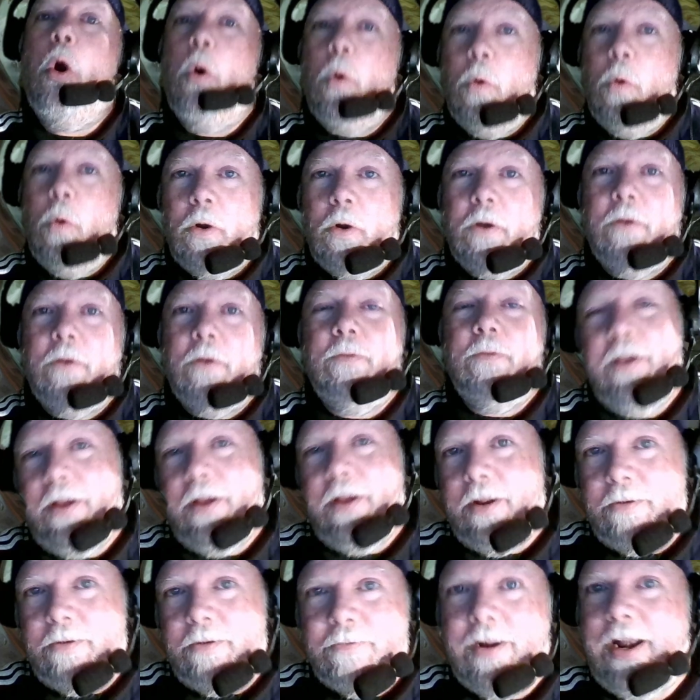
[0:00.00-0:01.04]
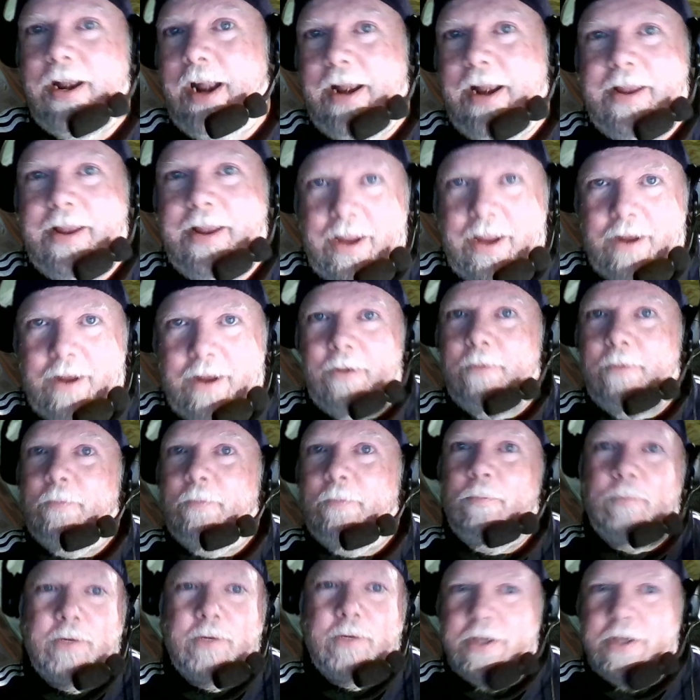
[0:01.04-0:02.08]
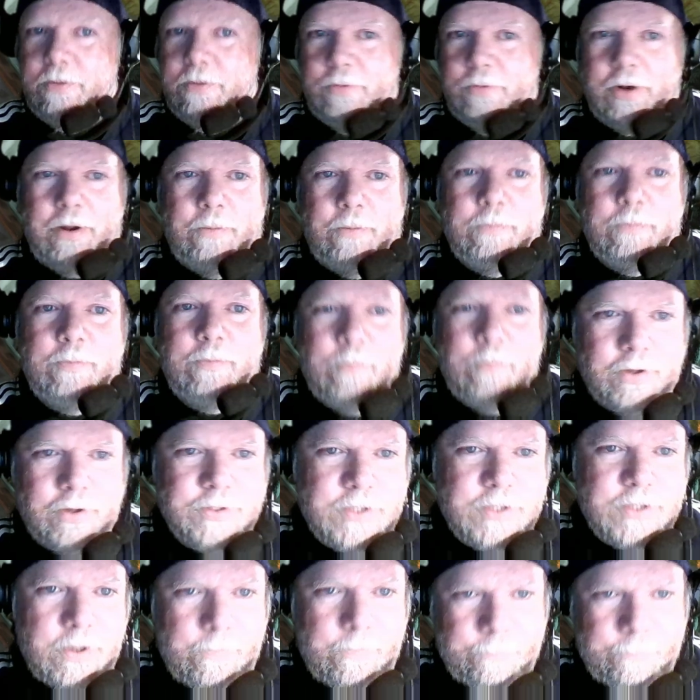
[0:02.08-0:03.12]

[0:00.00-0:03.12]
or they're going to run out of air, whichever comes first.